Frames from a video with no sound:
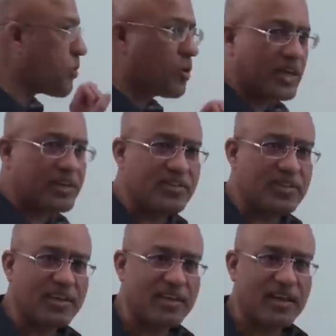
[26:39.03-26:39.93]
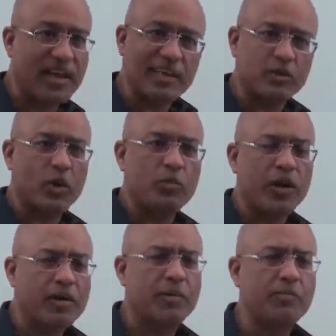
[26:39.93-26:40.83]
protections are there. Actually,
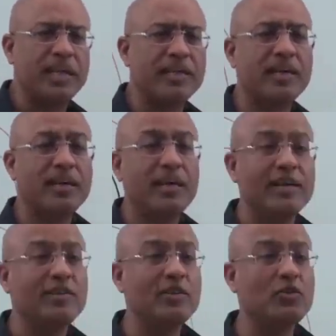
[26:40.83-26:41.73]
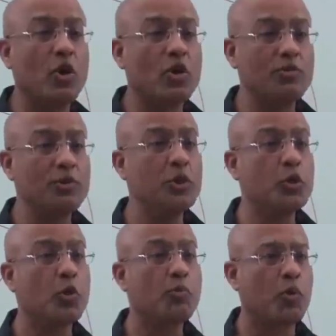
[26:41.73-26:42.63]
blood-brain barrier is a sort of
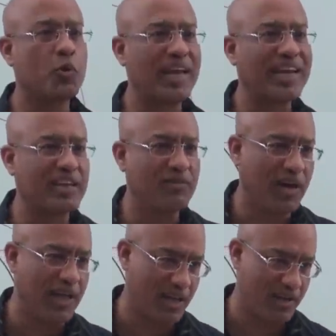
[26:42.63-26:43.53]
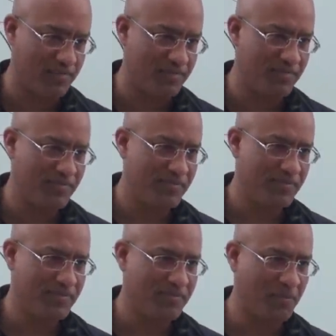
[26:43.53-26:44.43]
neuroprotective layer,
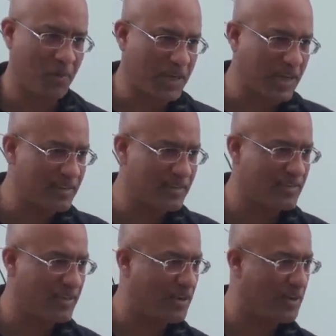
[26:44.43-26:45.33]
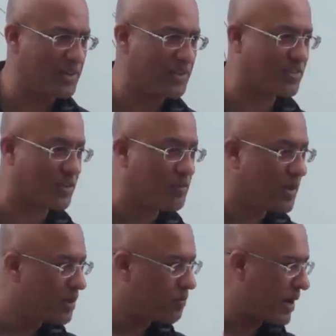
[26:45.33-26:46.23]
protecting the central nervous system,
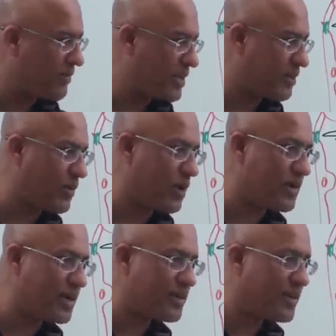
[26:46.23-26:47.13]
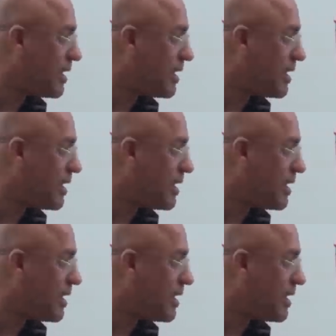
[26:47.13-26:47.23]
private environment.